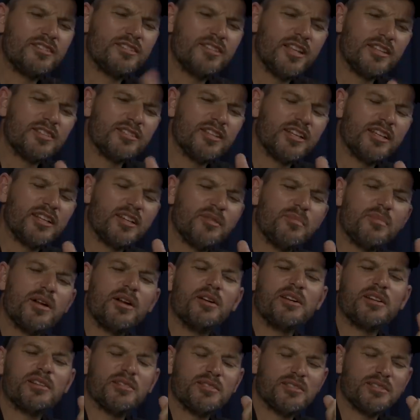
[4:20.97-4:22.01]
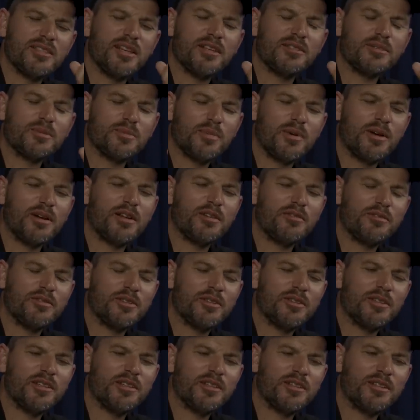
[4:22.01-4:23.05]
That's like an American style spot, I
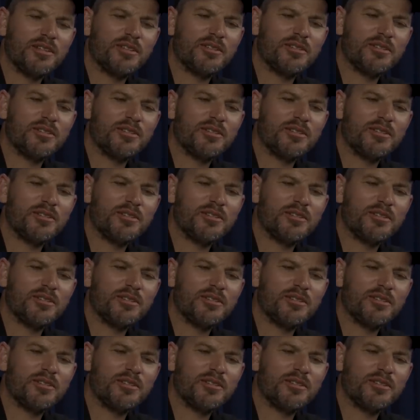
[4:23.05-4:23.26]
feel like, you